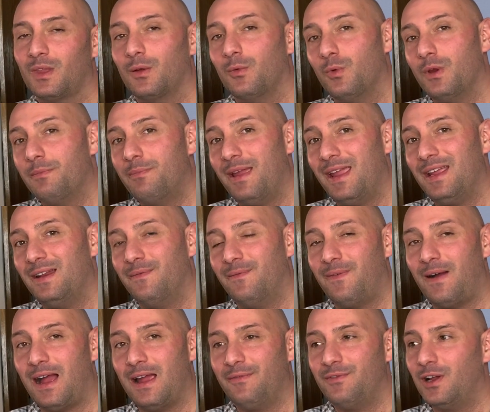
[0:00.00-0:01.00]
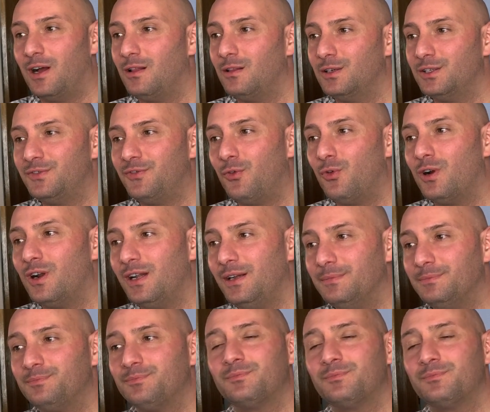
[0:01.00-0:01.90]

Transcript: We paid $5 for it,